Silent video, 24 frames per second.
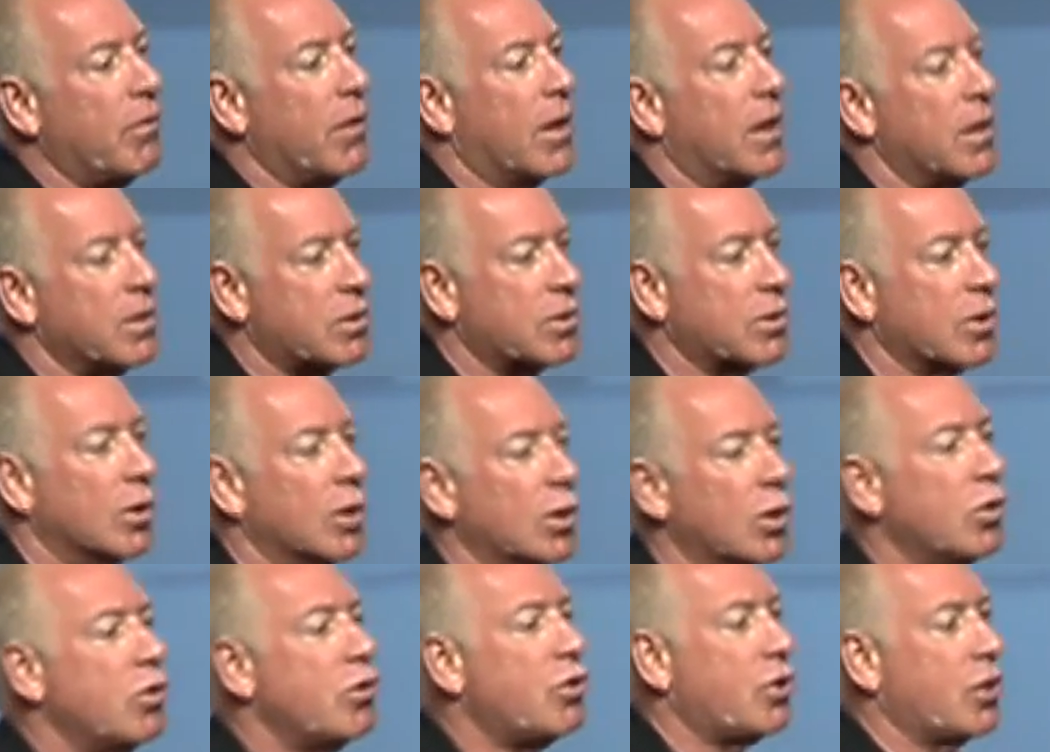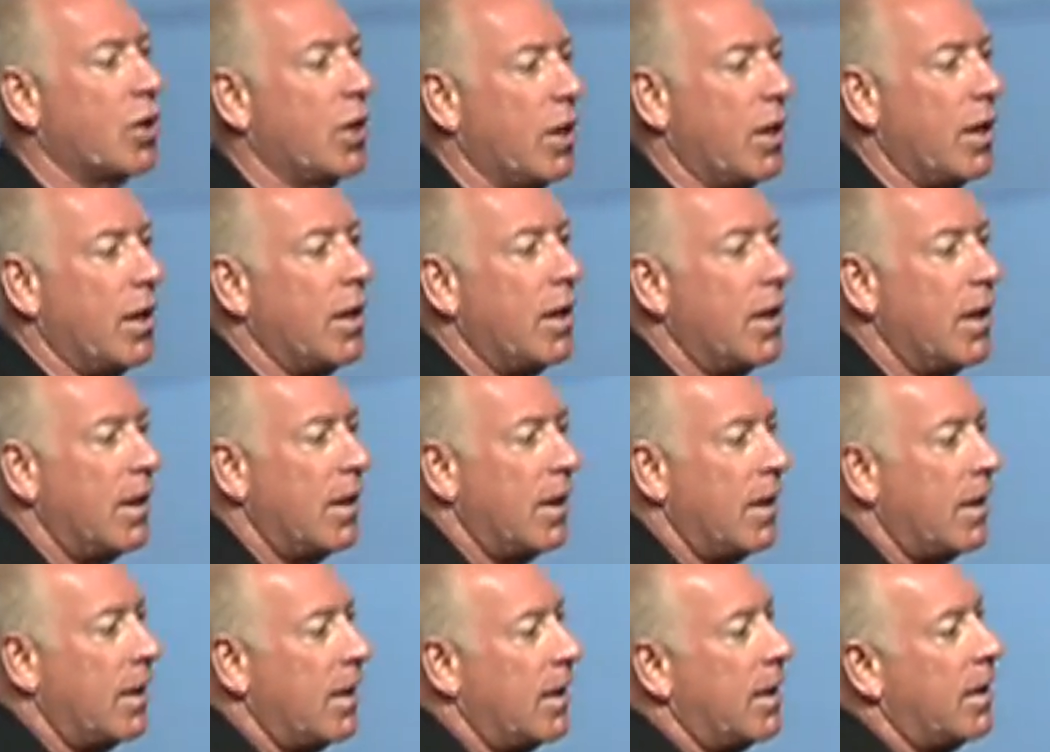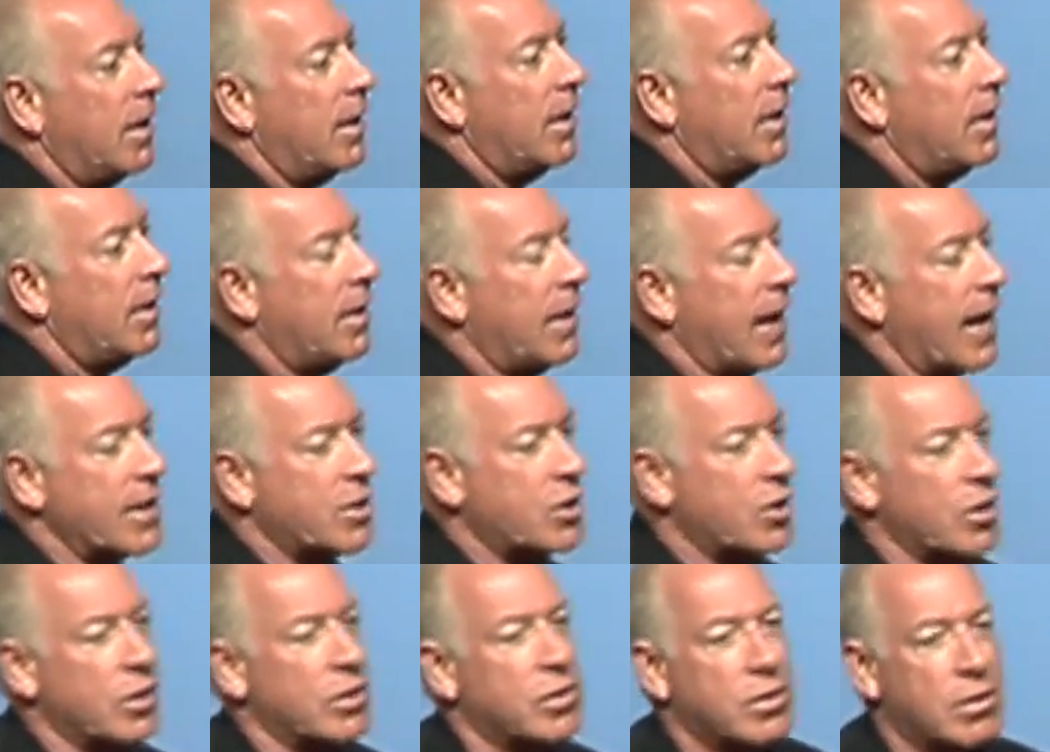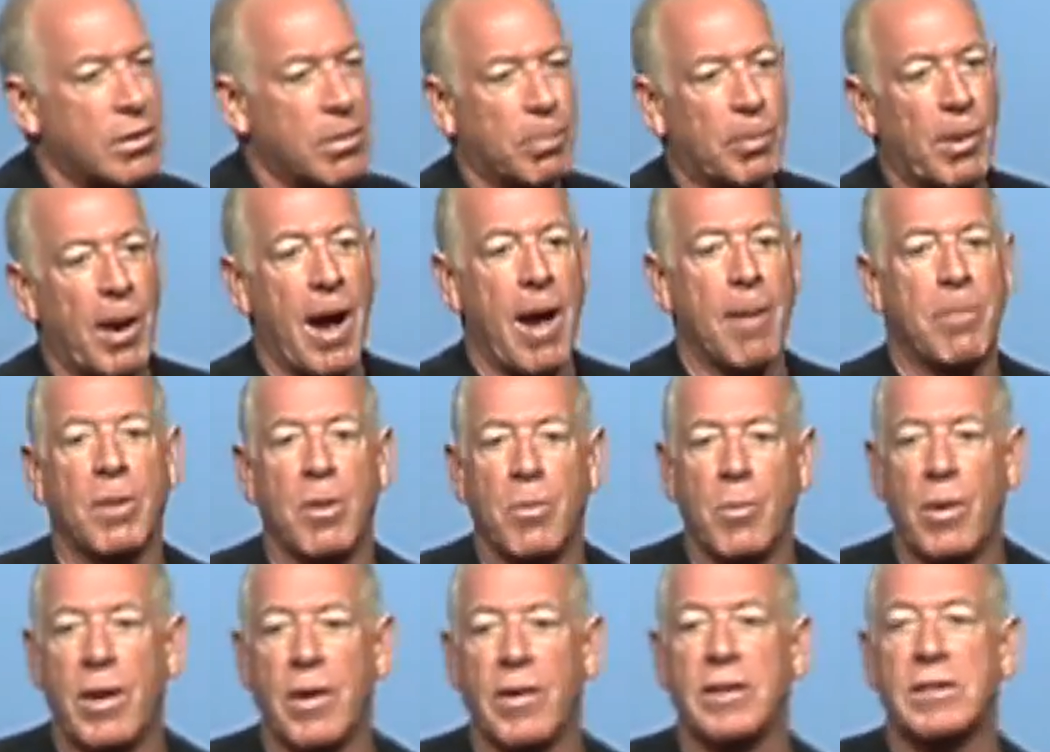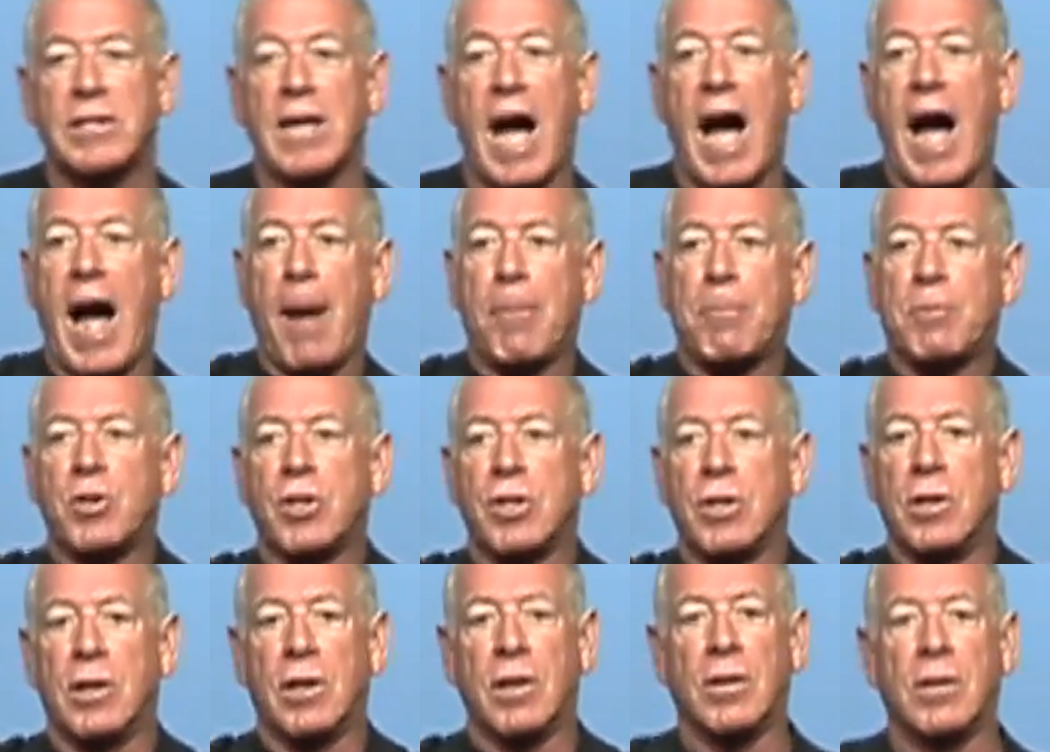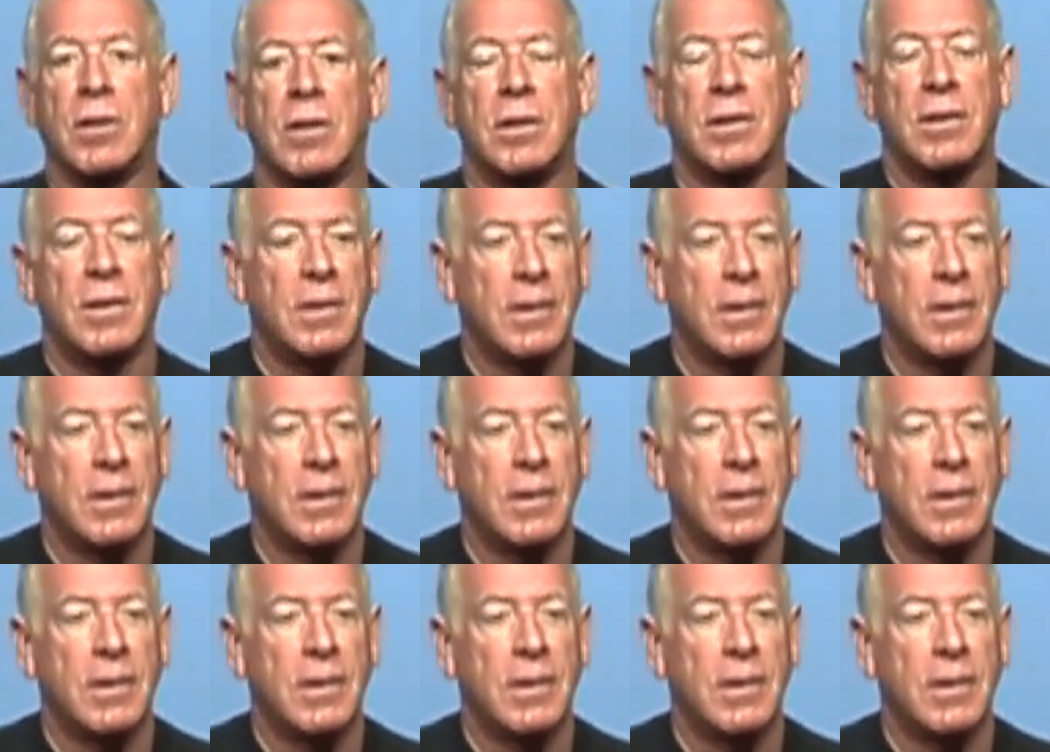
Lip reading: the solution, not just the problem where it's optional